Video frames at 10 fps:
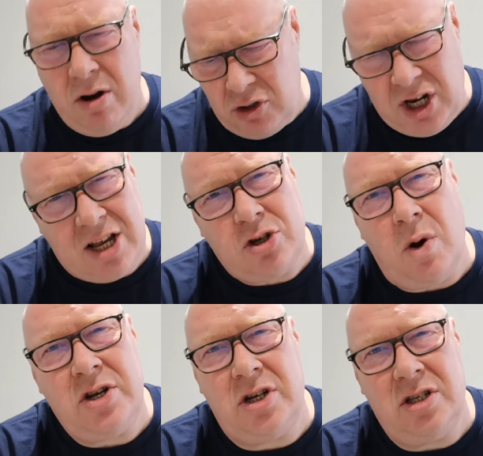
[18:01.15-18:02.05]
Why don't she ask
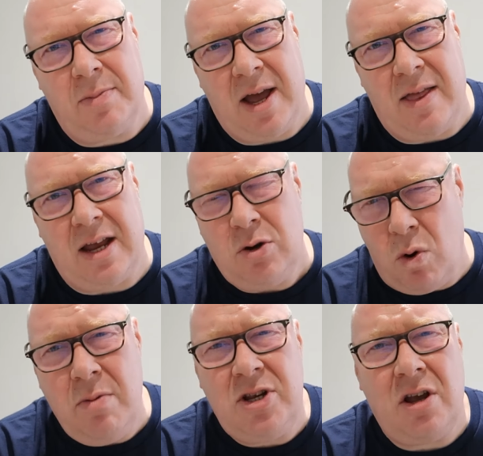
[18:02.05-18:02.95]
questions about that? You
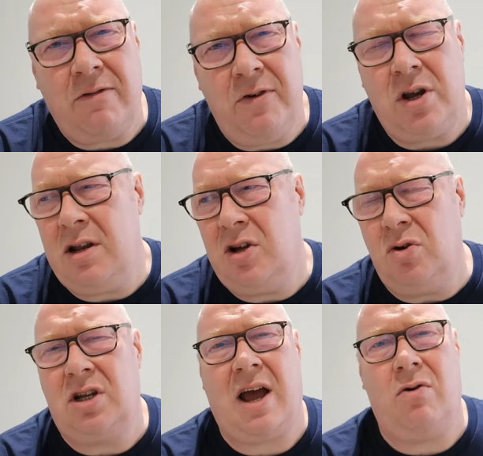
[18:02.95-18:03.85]
want to be so fucking
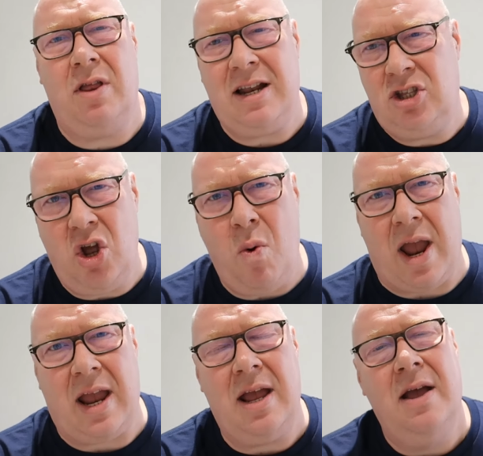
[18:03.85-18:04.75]
good, Carol, then do
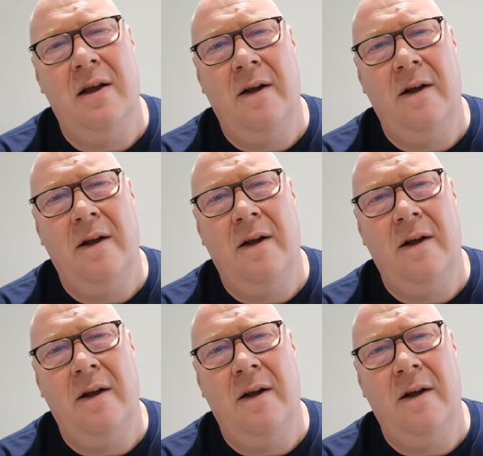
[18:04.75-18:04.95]
it.